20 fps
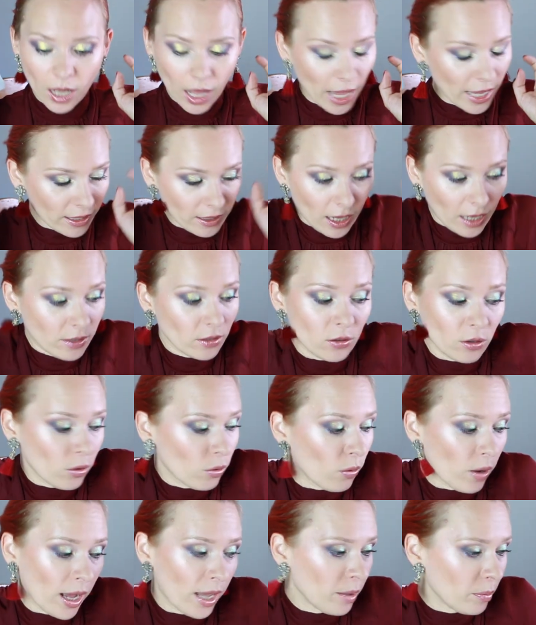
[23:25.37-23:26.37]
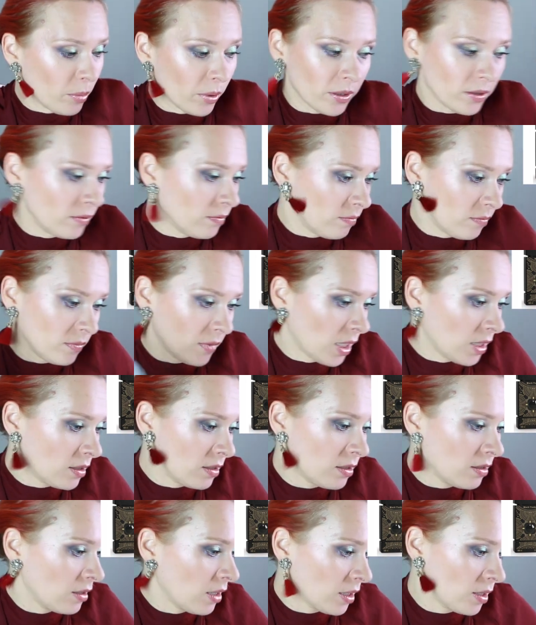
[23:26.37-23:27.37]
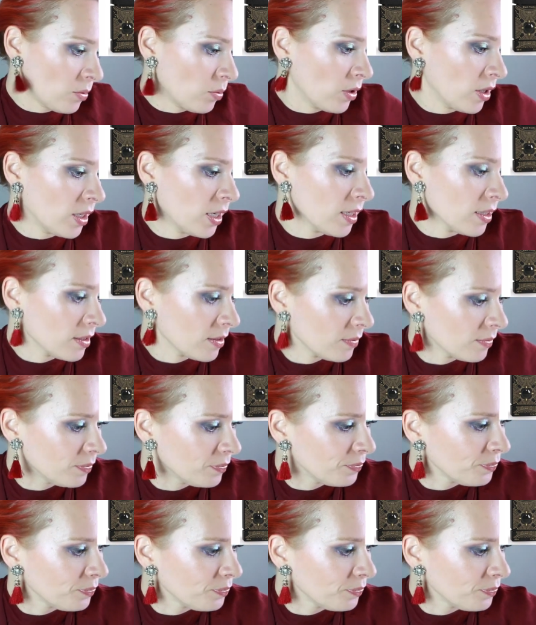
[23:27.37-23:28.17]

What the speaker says: I don't know why, but that's what it is.